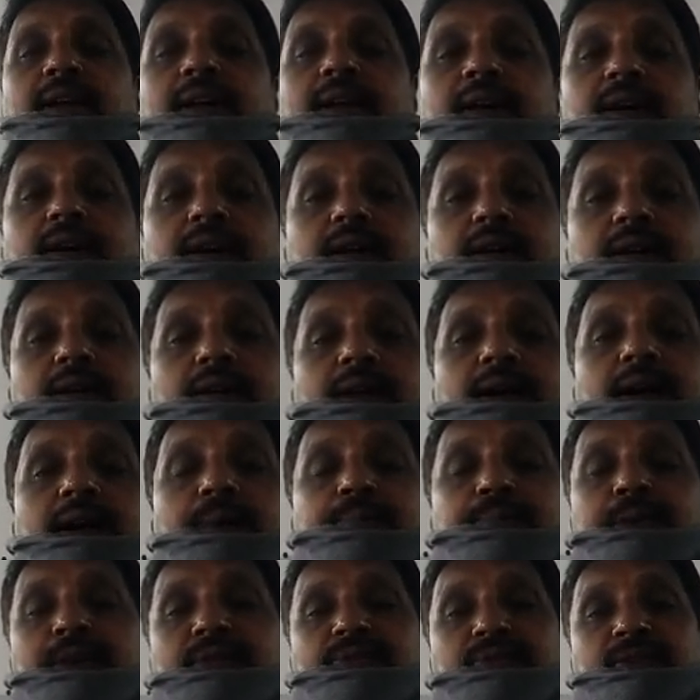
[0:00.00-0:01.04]

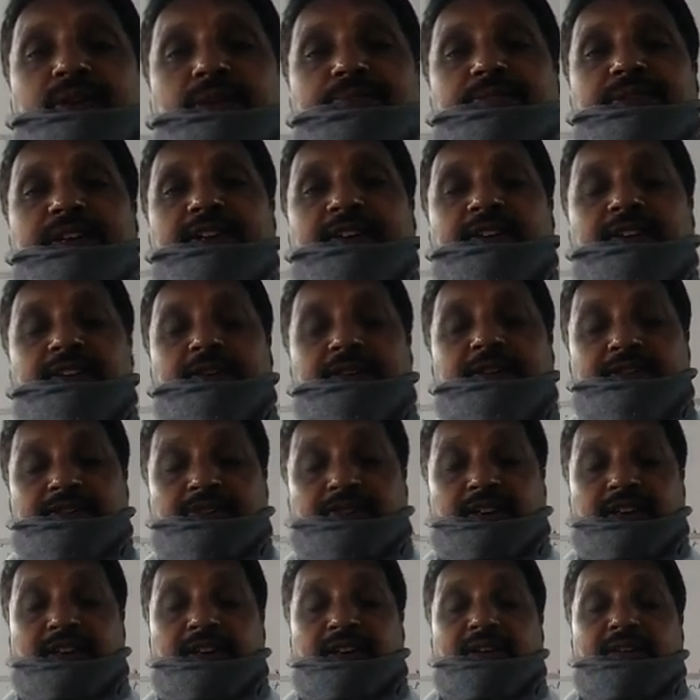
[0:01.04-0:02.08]
Apart from that,
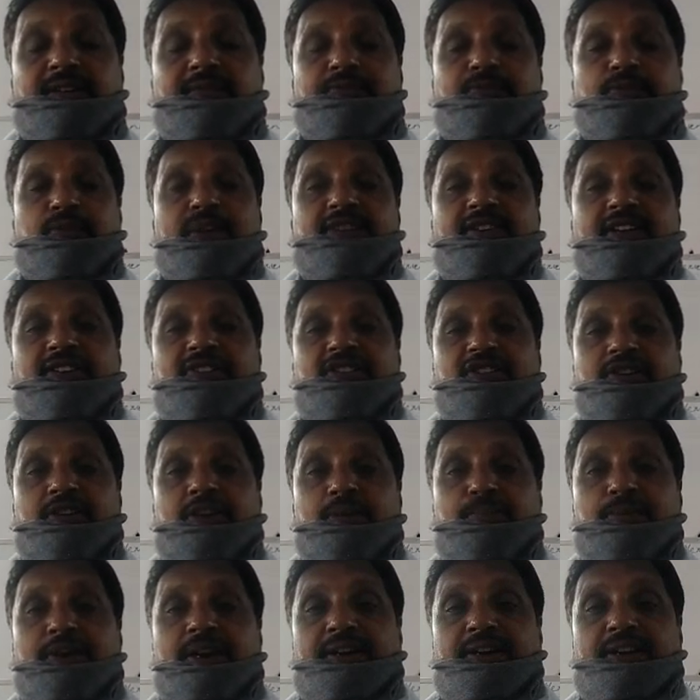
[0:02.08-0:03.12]
Vizag
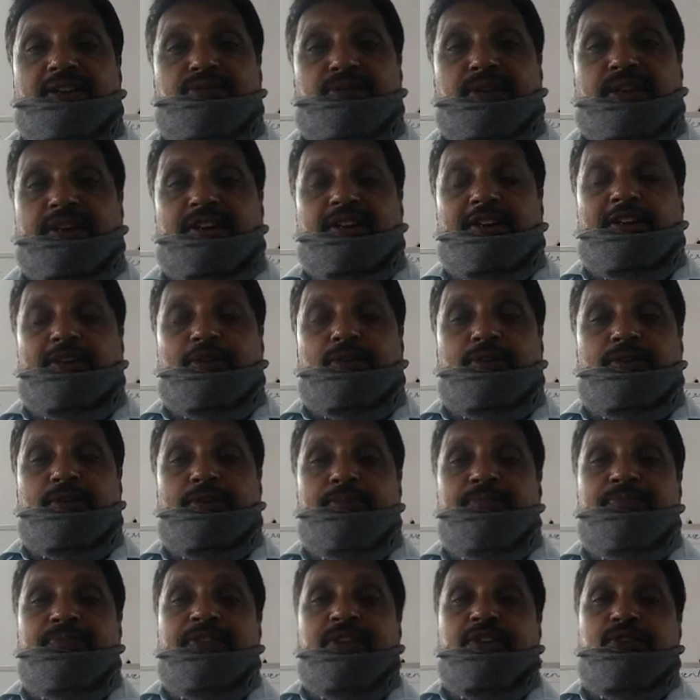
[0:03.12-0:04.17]
steel plant is very renowned.
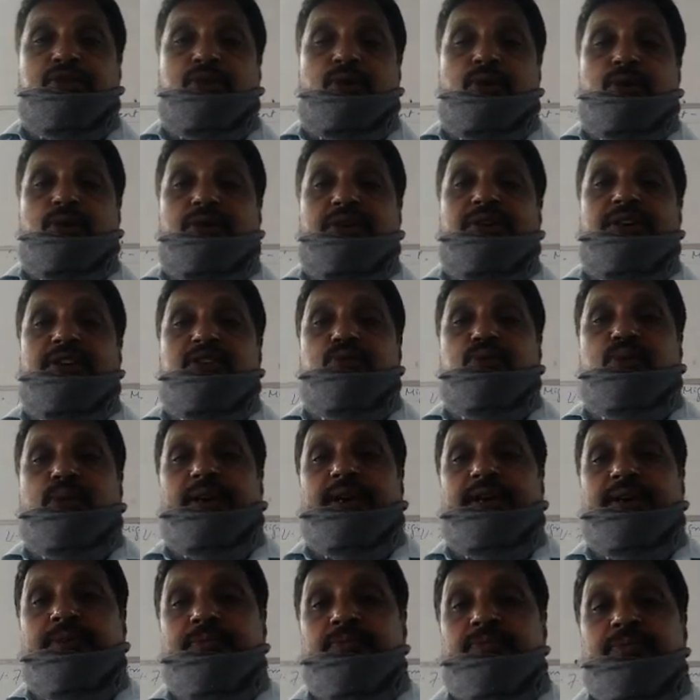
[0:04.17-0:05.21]
So in this
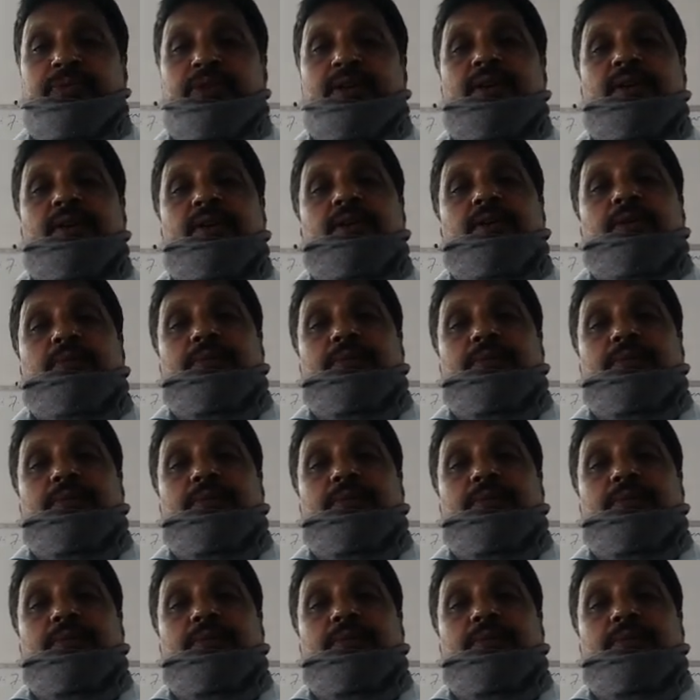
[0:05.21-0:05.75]
way,